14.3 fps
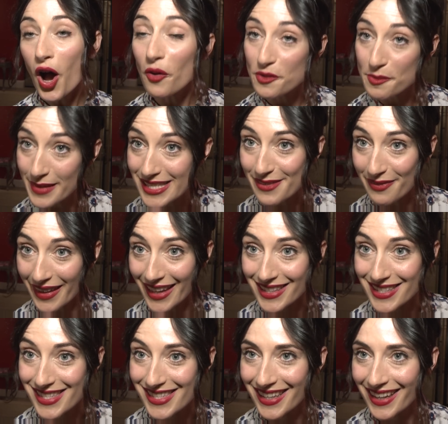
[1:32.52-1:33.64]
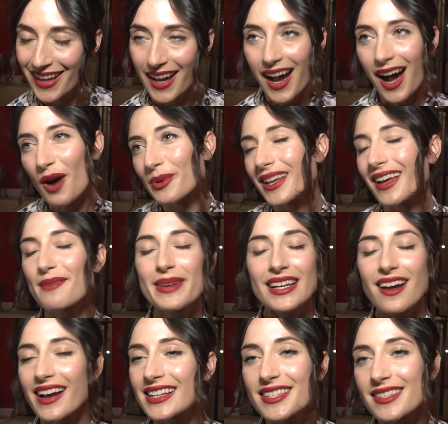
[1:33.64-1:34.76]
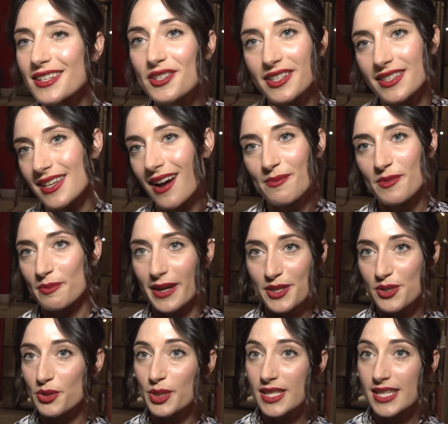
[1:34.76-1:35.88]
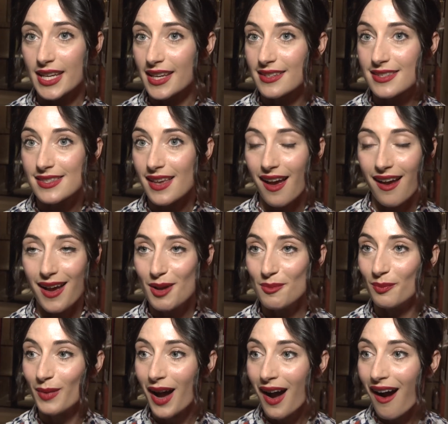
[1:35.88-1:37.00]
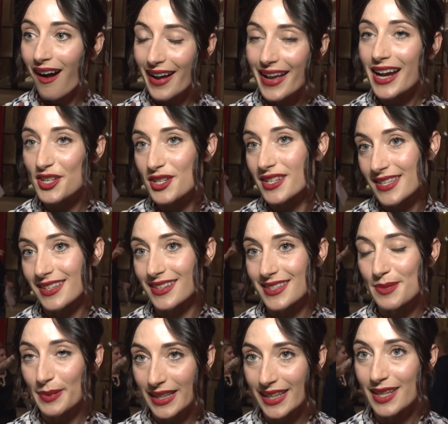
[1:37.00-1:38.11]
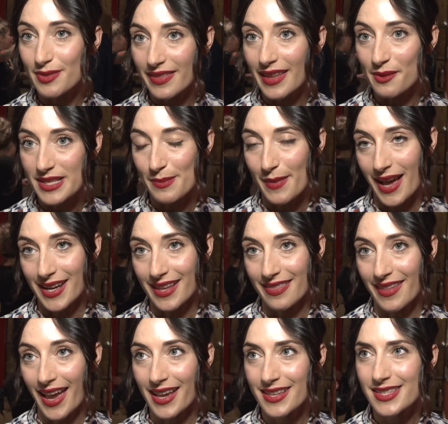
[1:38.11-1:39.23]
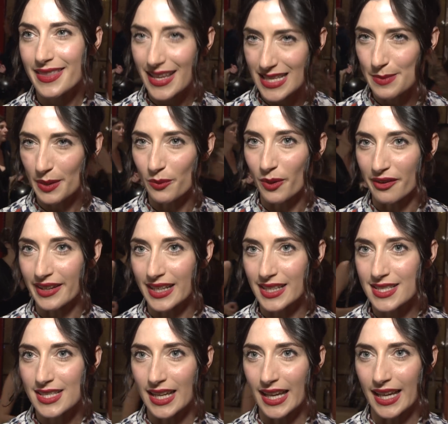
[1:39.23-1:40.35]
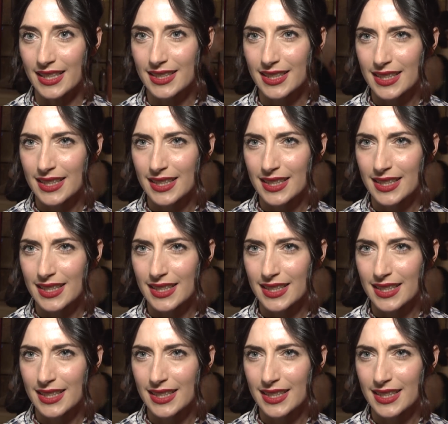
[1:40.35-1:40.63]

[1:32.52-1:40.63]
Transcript: Of the Misfits? Oh, well, I mean, I had such a good time with my tortoise. I actually started to believe that there was a man in there, so that's a bit worrying, isn't it?